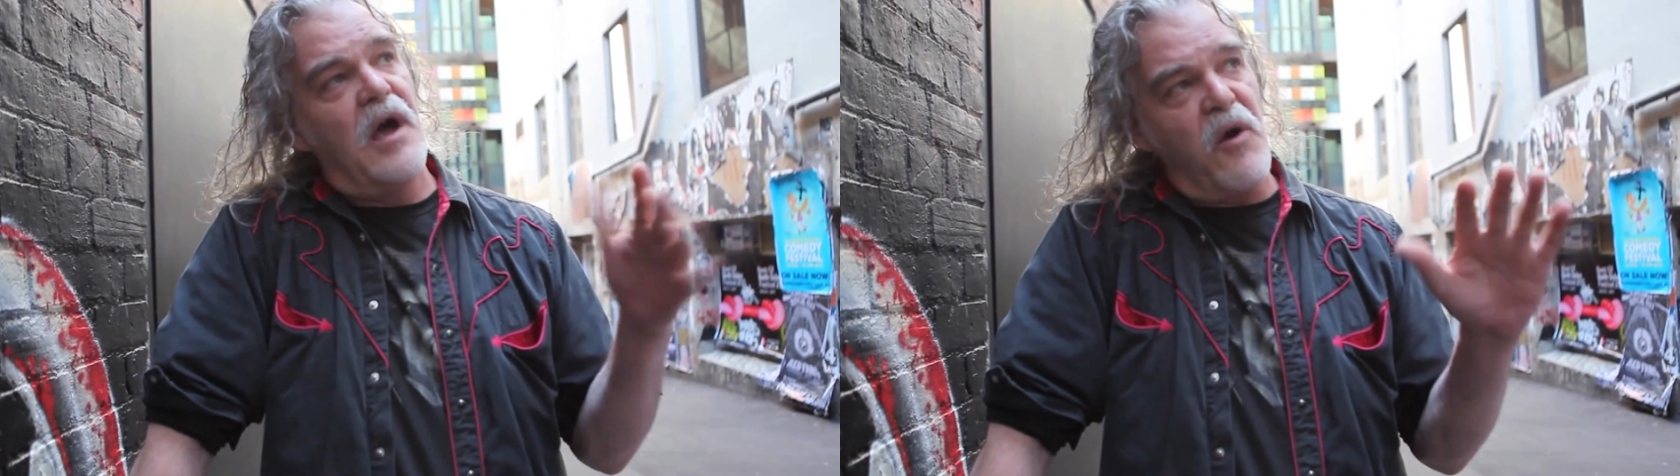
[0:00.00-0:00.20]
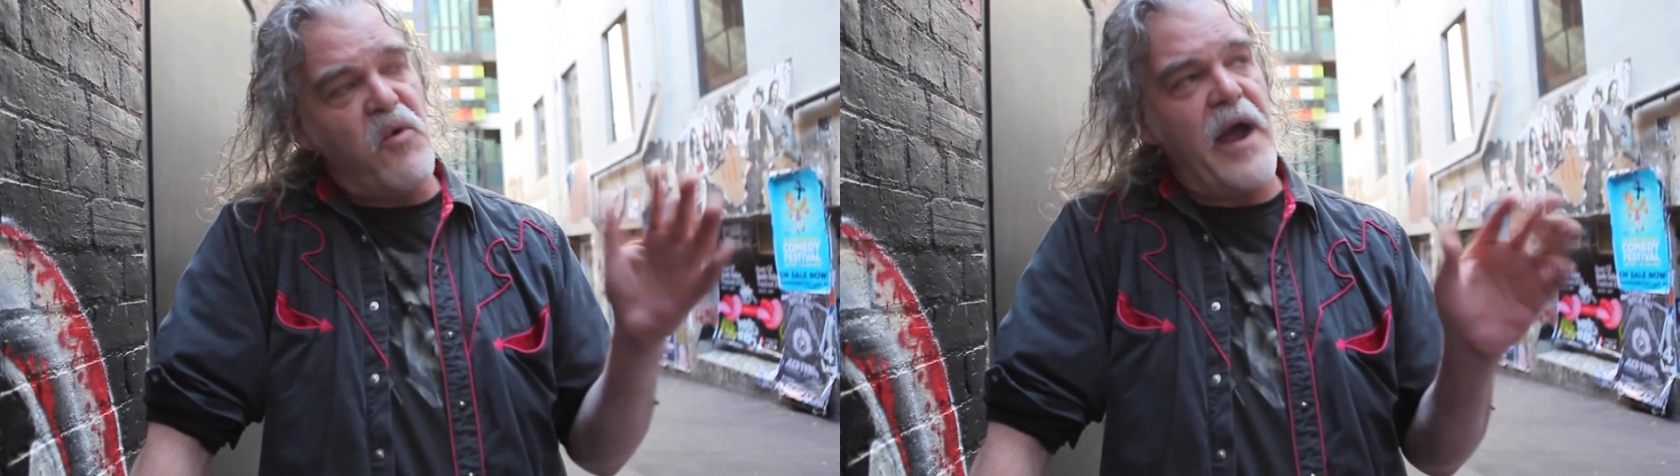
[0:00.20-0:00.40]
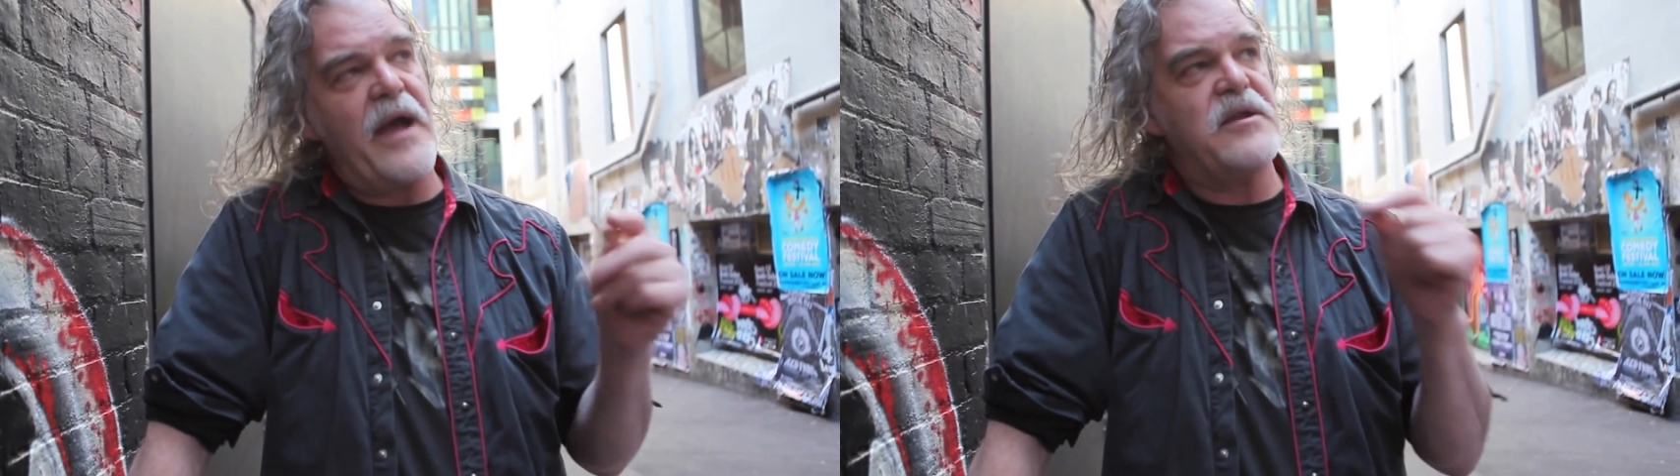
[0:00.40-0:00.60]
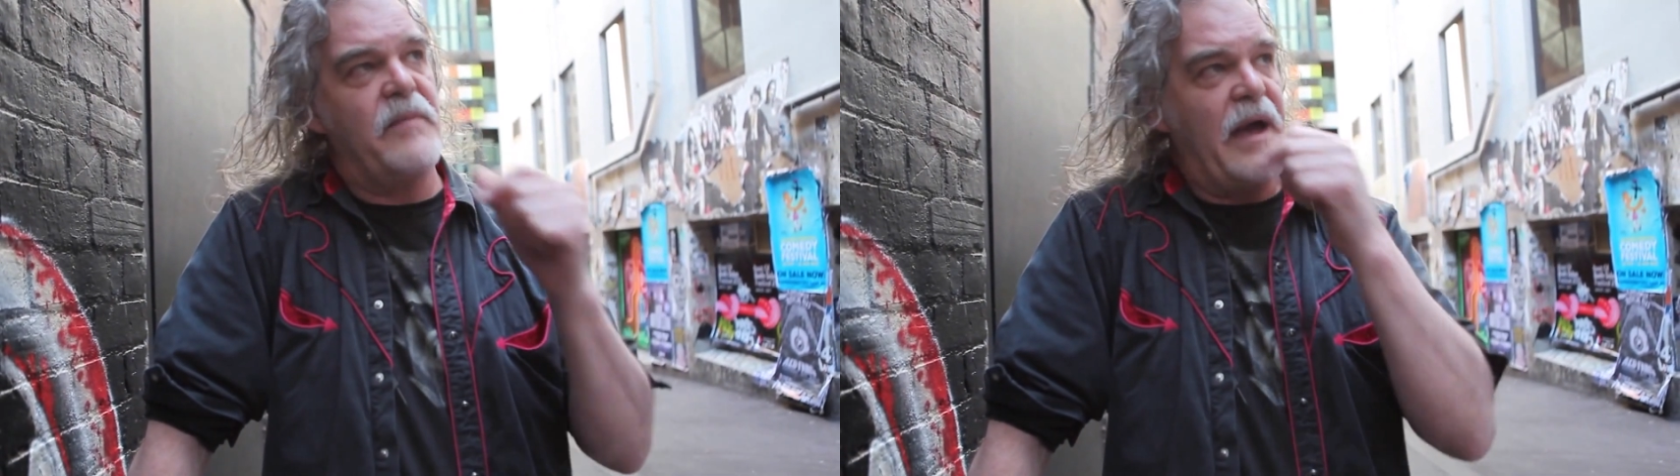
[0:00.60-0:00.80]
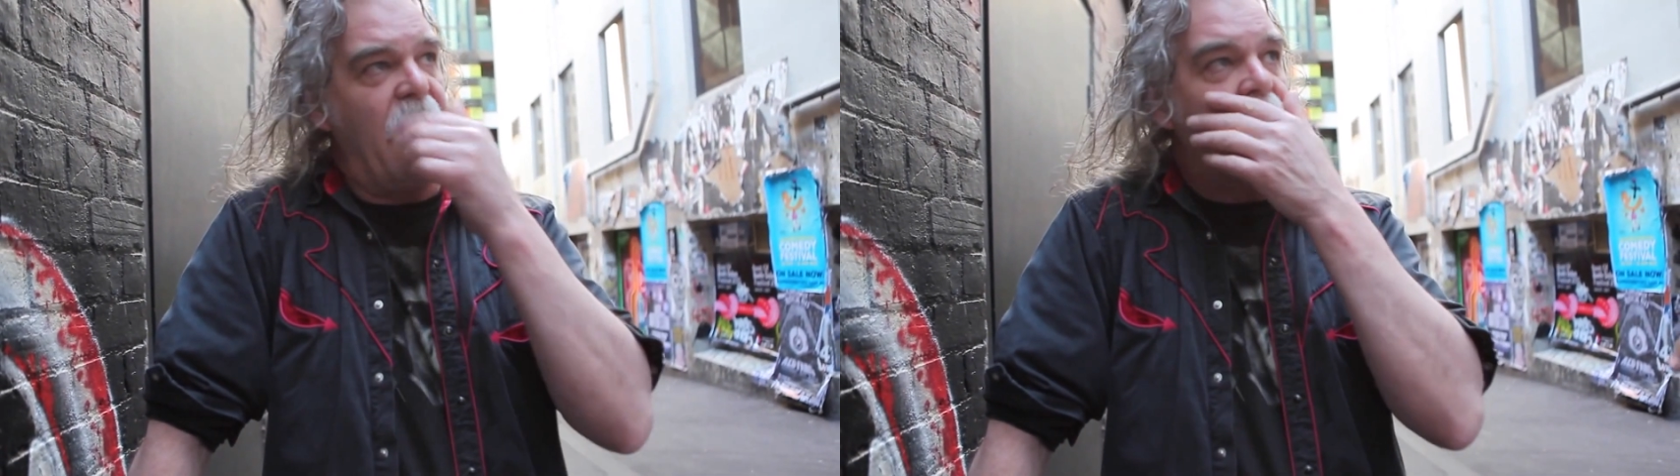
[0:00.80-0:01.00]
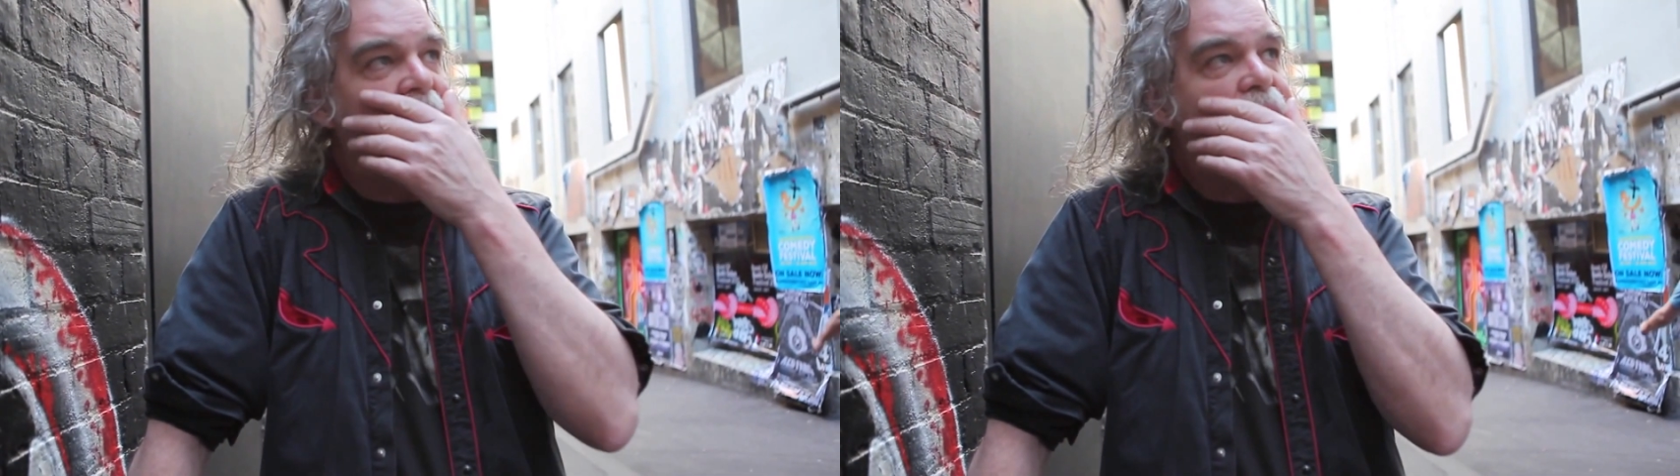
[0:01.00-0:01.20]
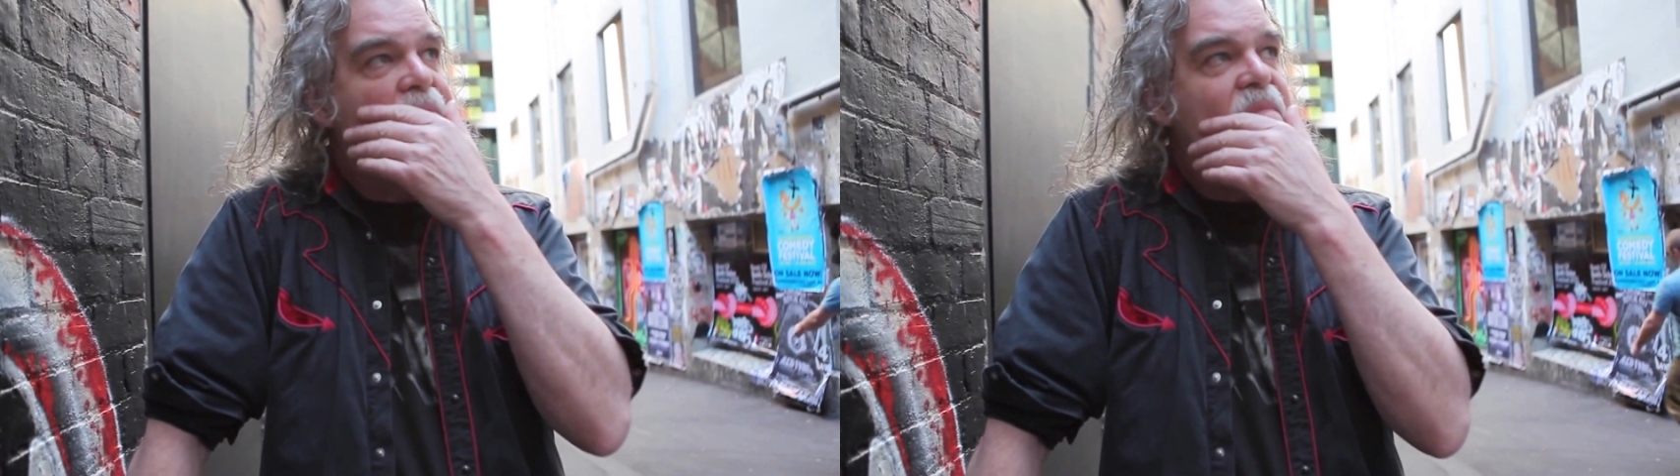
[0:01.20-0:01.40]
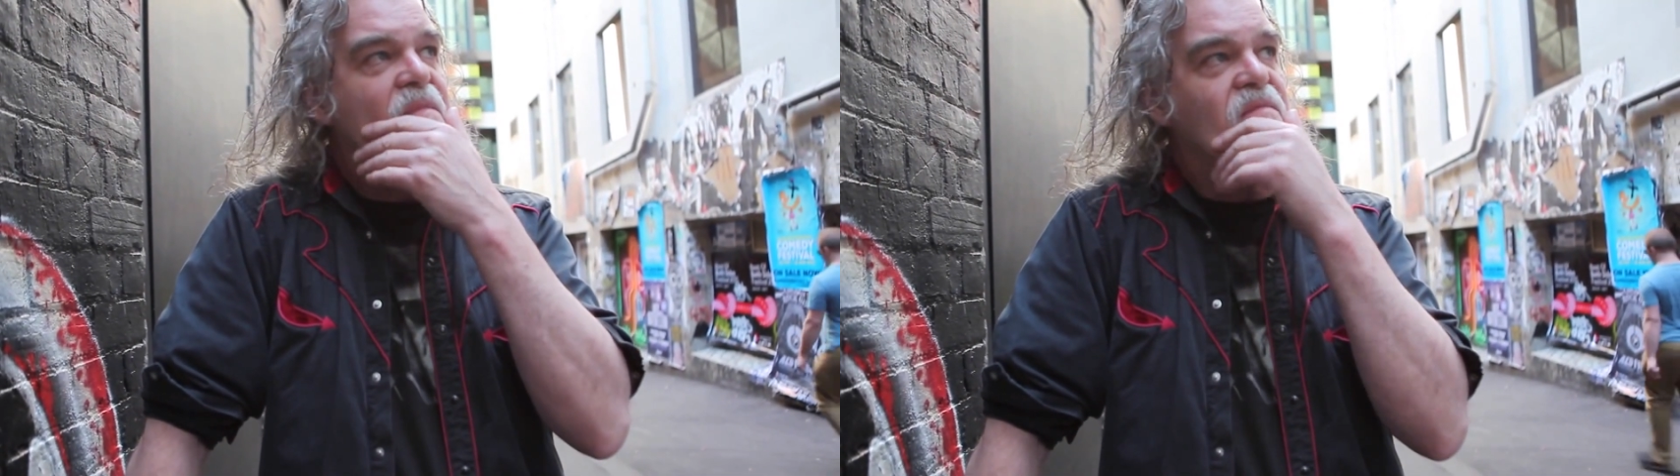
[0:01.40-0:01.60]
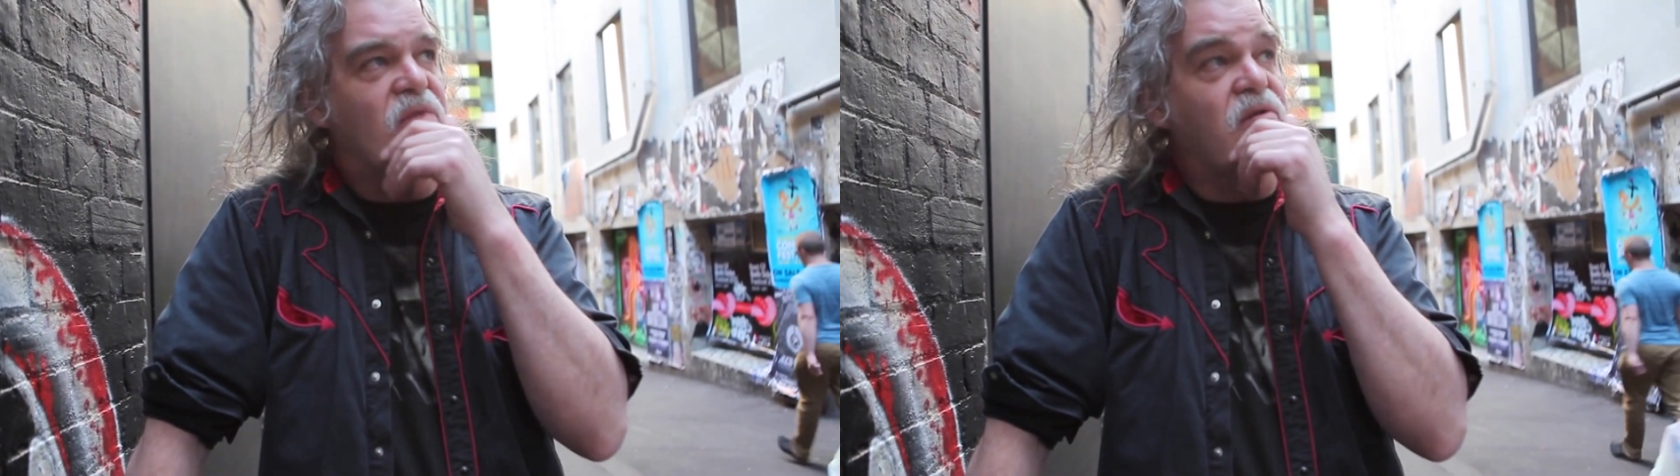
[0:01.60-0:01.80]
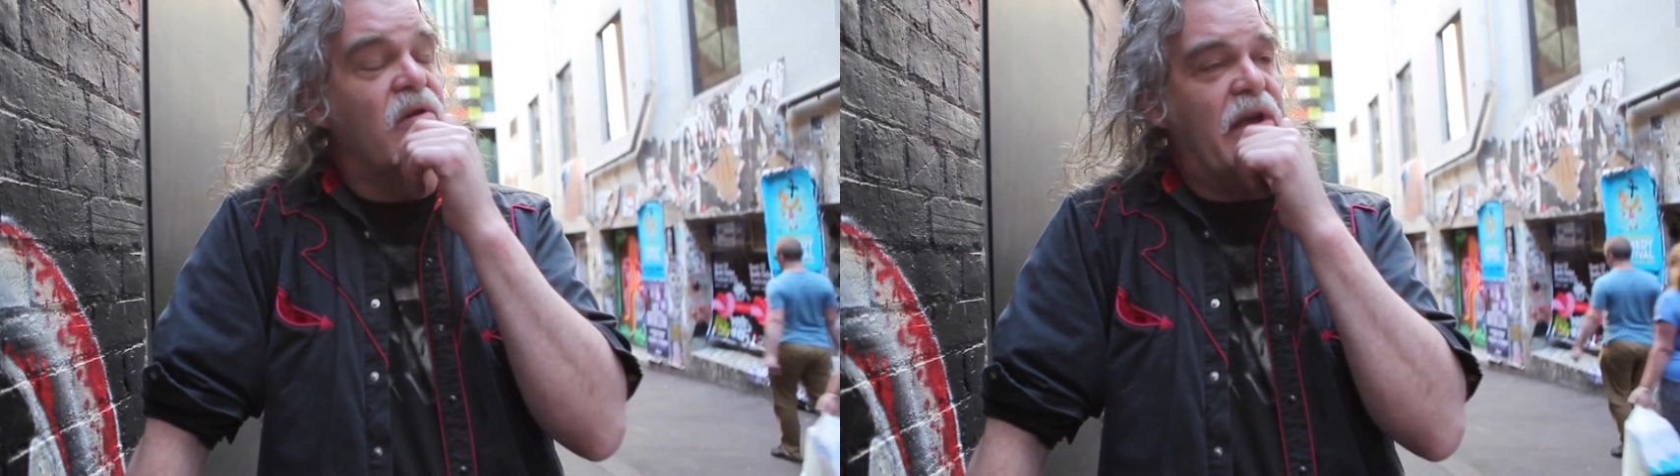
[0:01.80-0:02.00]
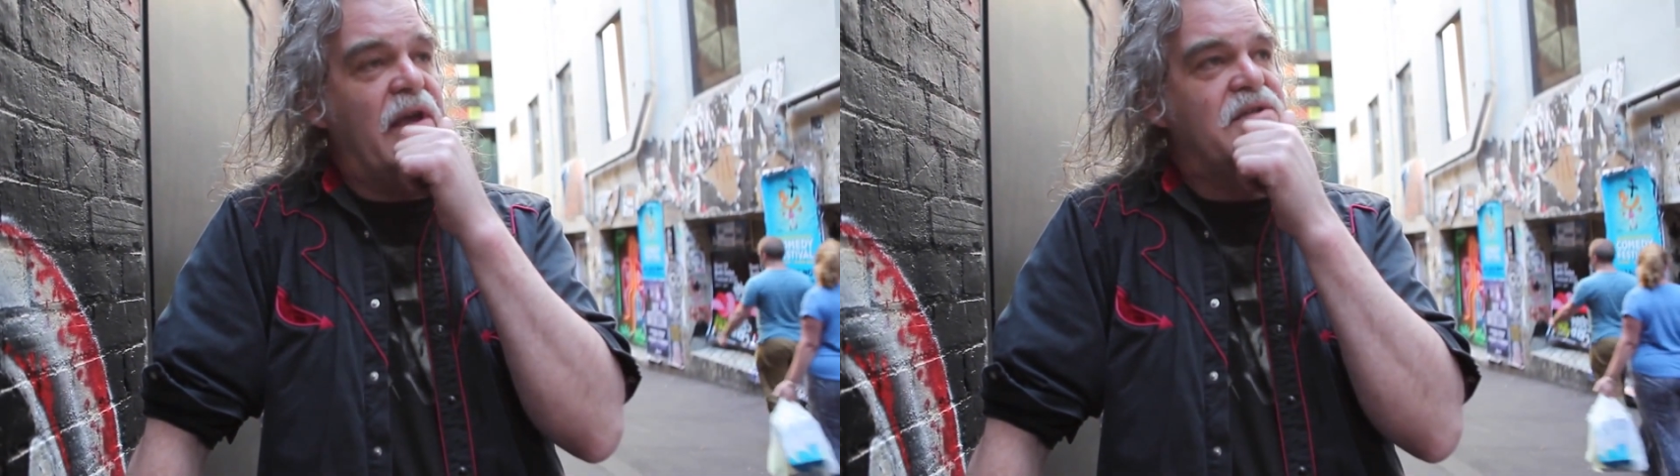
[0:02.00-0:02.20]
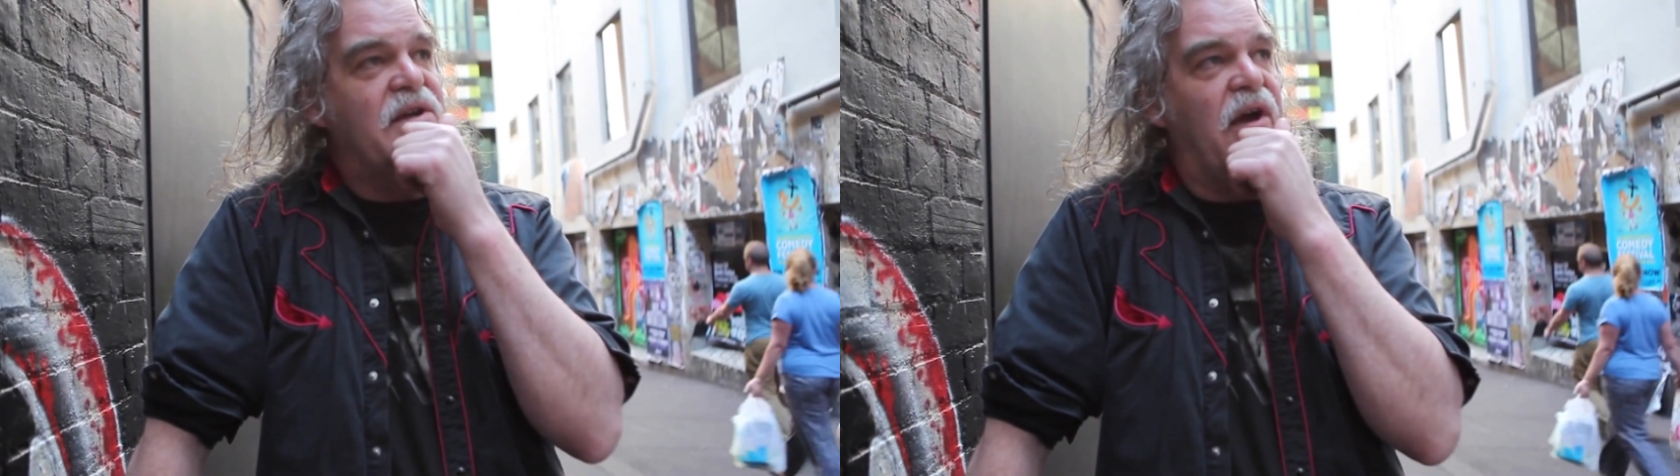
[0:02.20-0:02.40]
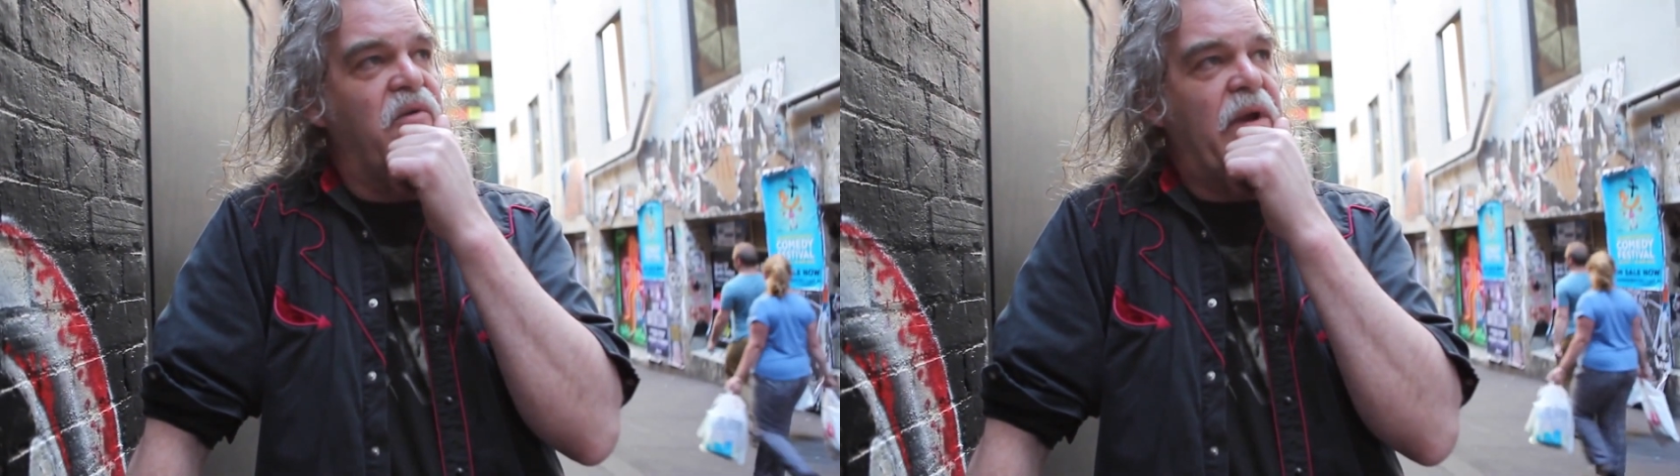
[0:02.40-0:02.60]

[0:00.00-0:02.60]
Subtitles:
around about 3 years ago